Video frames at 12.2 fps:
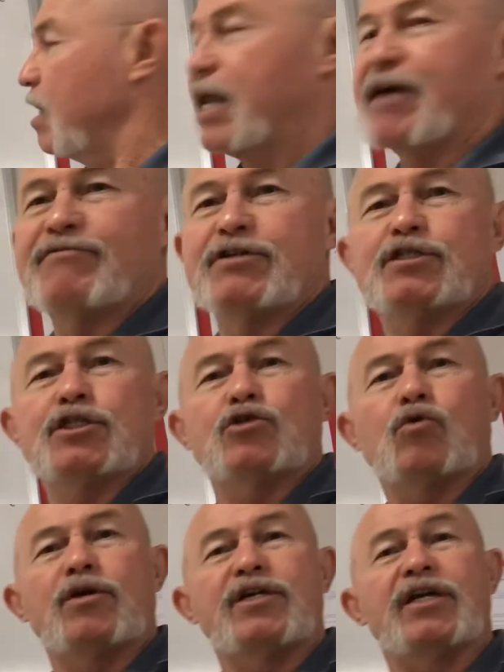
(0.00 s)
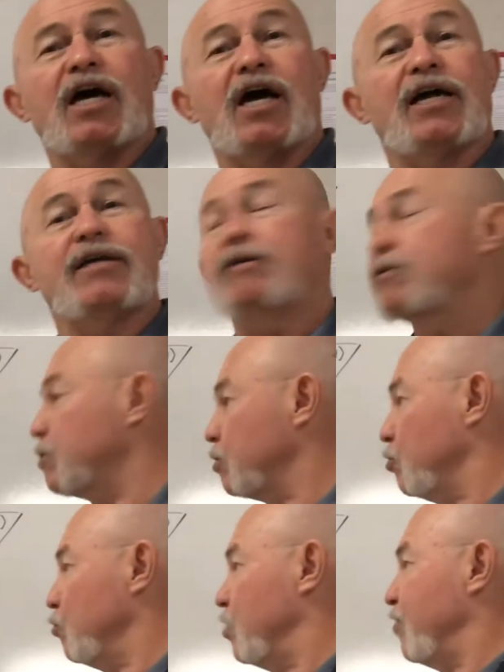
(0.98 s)
11 to 29,
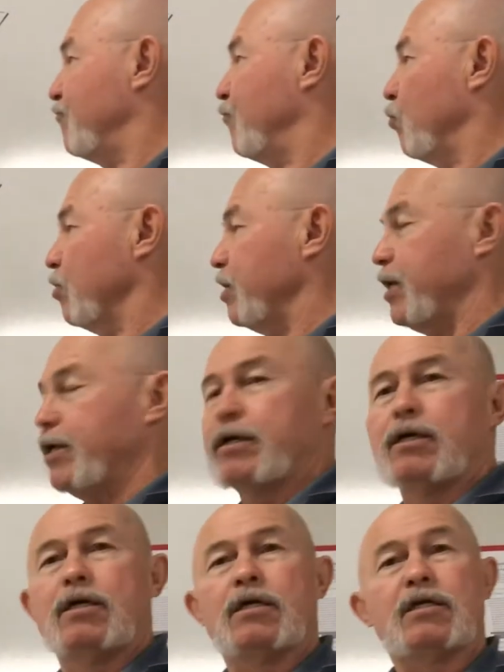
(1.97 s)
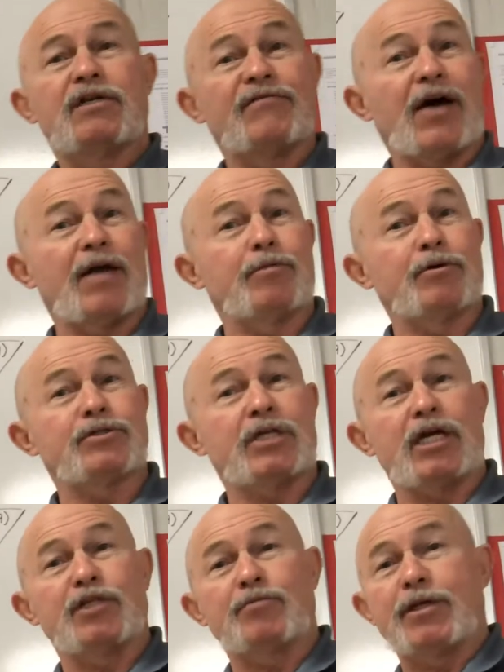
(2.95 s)
you get 40. Divide both
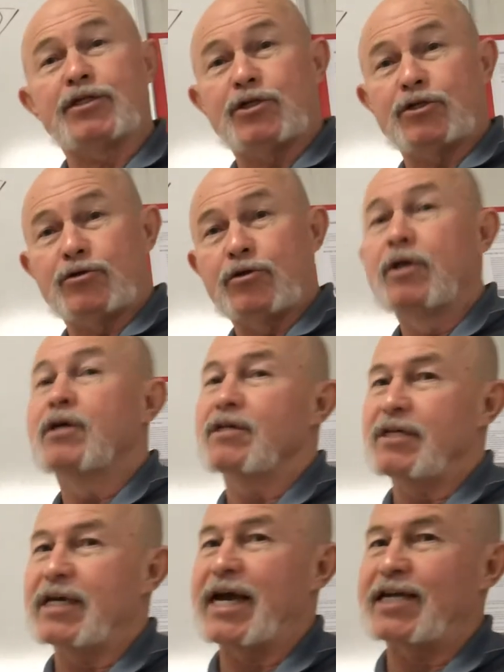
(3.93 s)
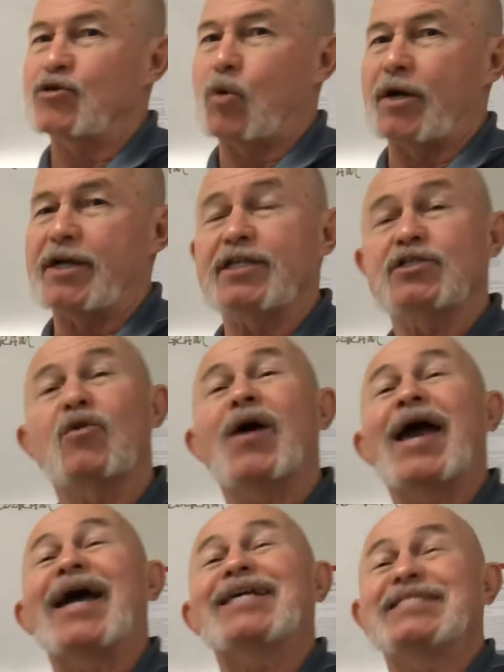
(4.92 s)
sides by 2, you got 20.
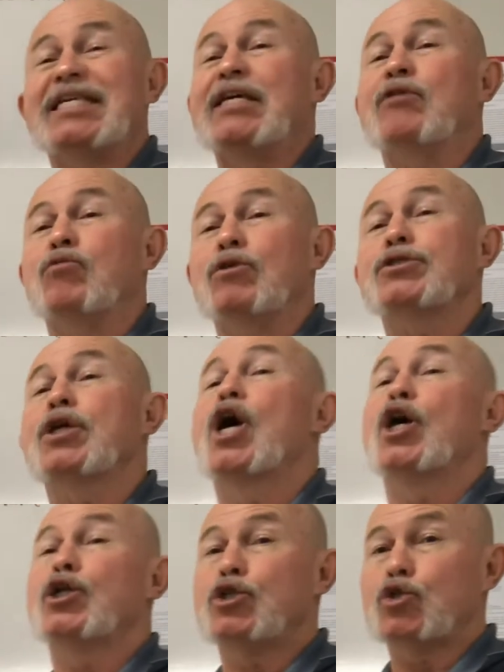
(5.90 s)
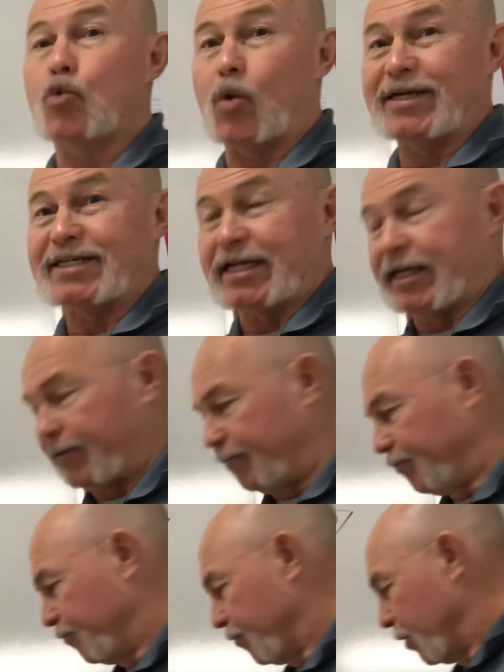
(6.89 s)
So x equals 20.
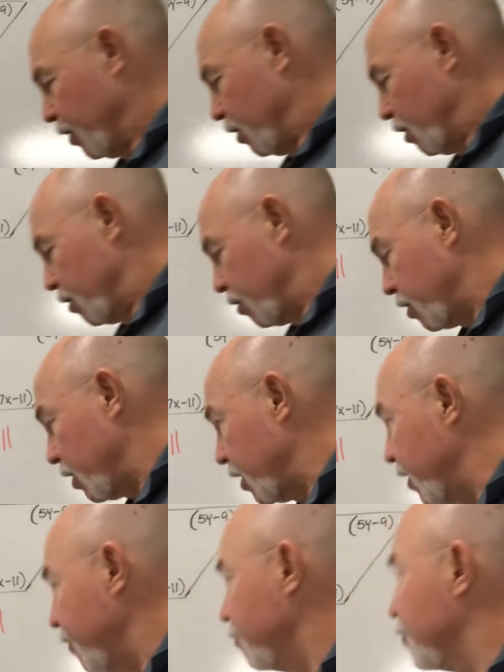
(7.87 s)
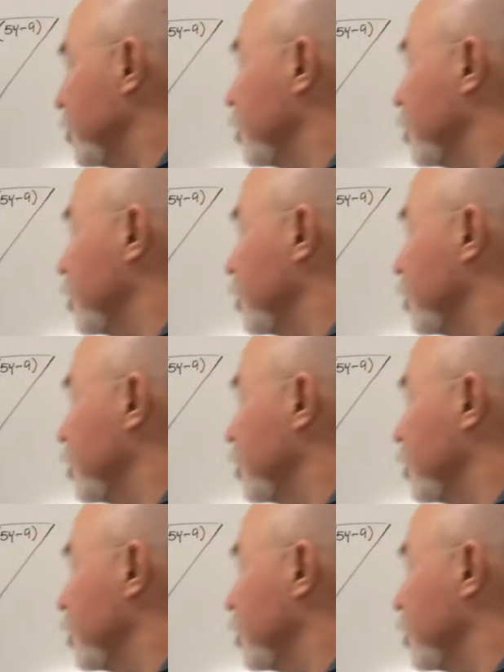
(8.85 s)
Okay.